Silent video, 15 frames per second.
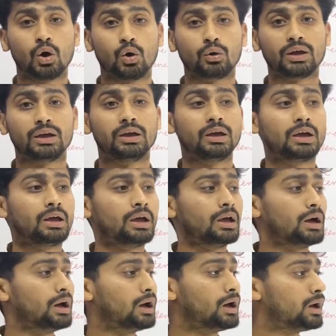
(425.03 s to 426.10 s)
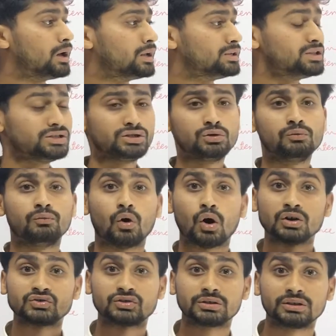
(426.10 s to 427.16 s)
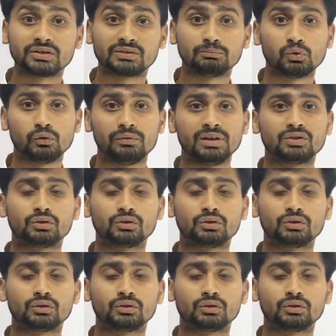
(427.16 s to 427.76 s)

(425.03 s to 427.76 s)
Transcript: Okay. Did you watch this movie?